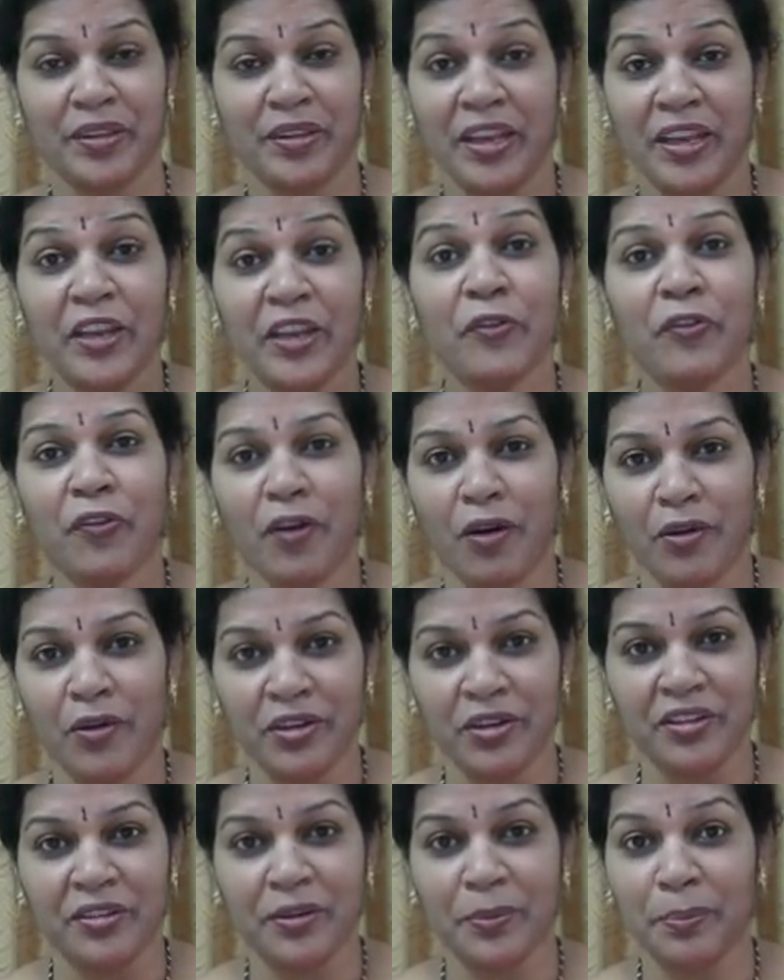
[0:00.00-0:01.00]
He
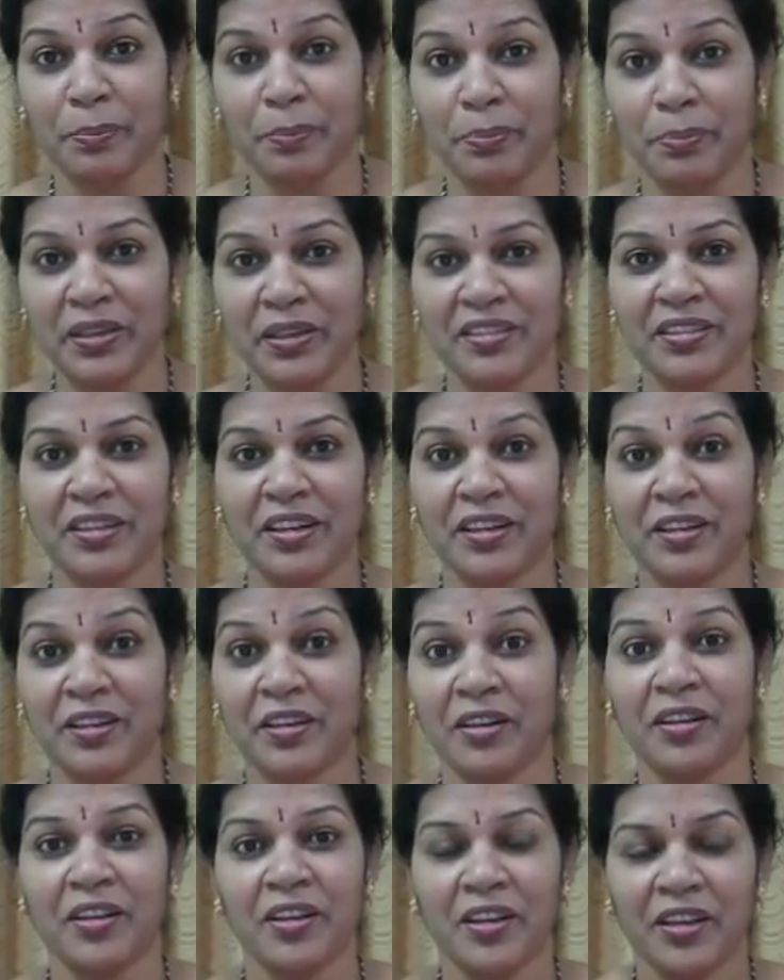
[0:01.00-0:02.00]
found it. B
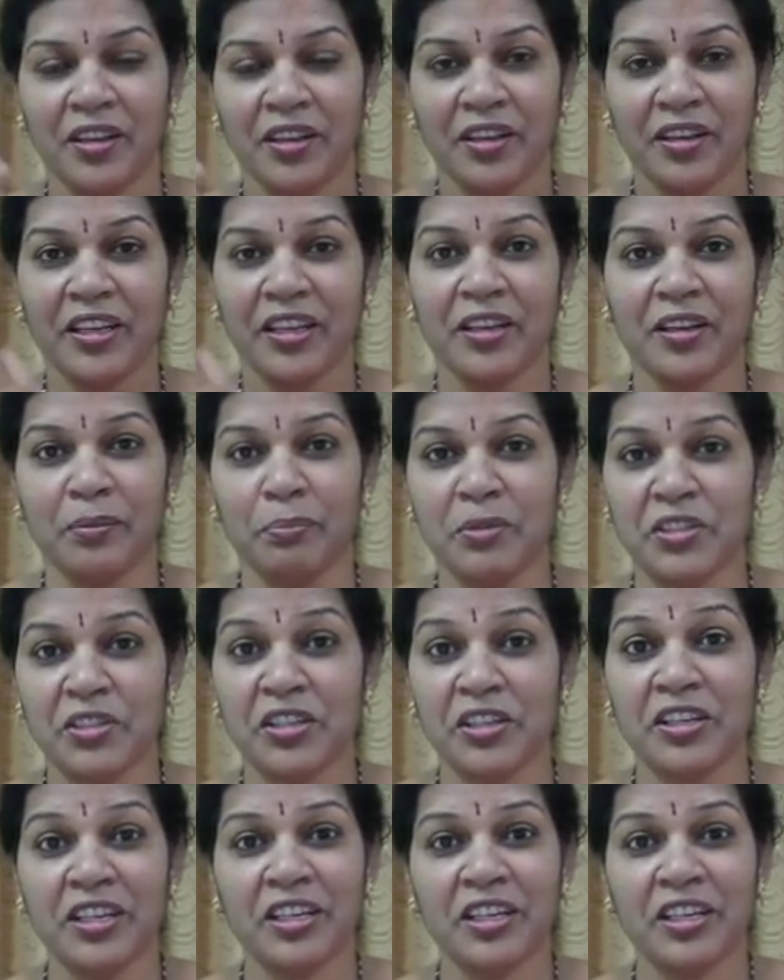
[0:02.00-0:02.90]
said, "Hey, Mr.